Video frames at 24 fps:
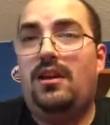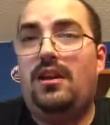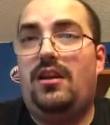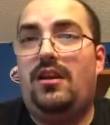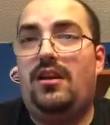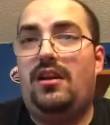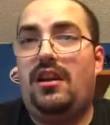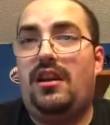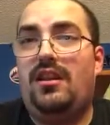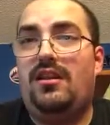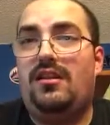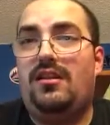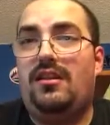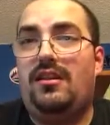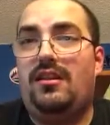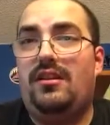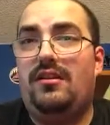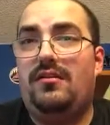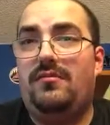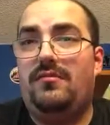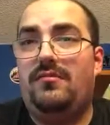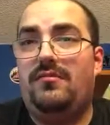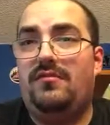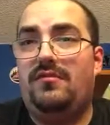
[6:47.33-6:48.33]
Alright, thought
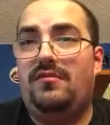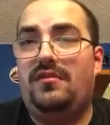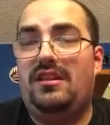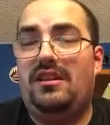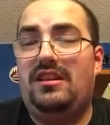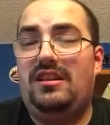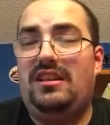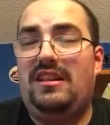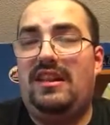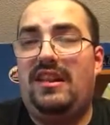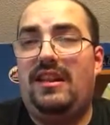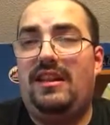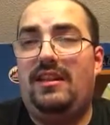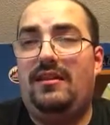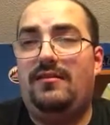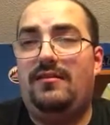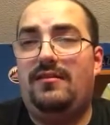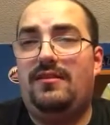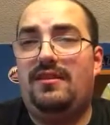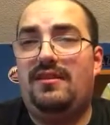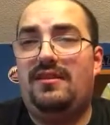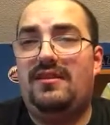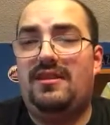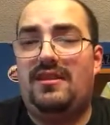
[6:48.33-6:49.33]
it'd lead
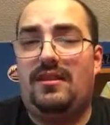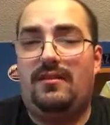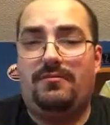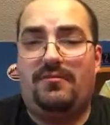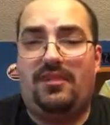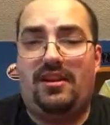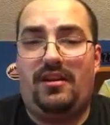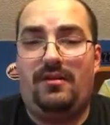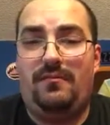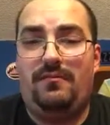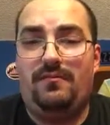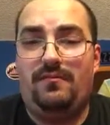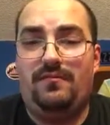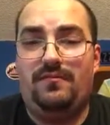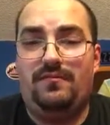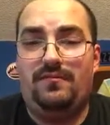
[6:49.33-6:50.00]
to something.